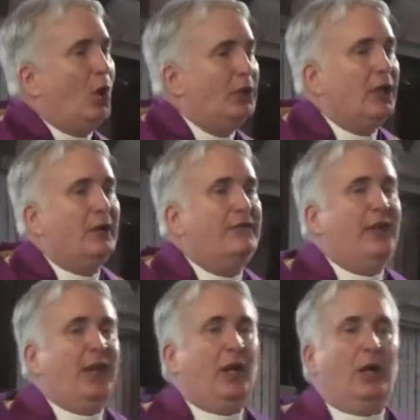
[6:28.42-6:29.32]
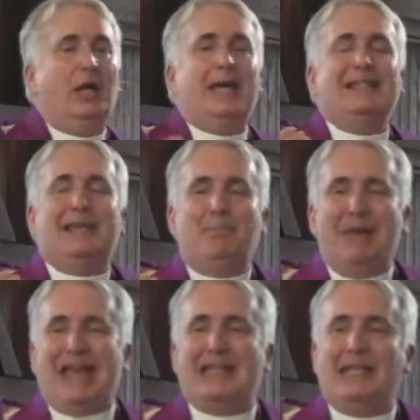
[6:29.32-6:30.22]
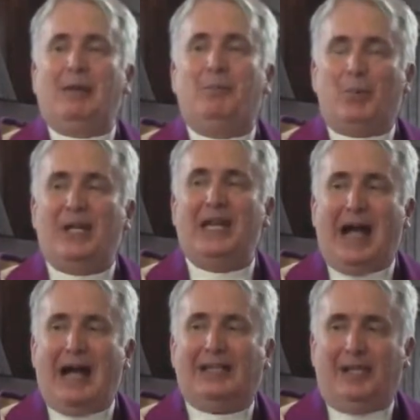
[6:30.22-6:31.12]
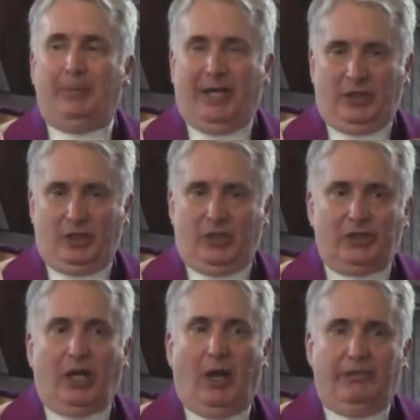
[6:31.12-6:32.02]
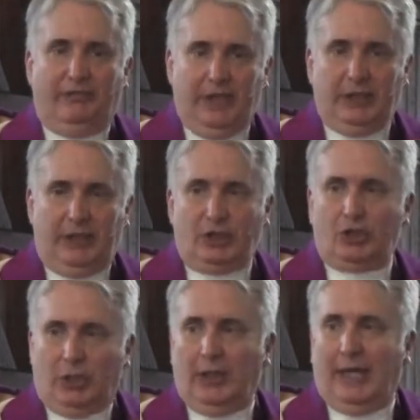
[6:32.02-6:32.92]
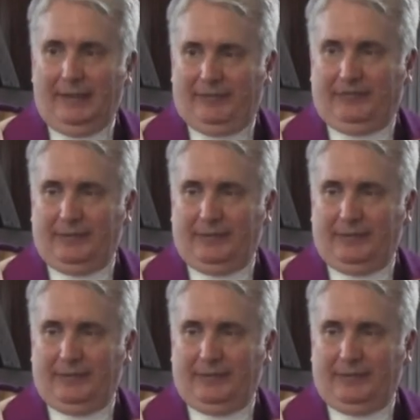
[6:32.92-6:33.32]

all of their demanding preoccupations of village life.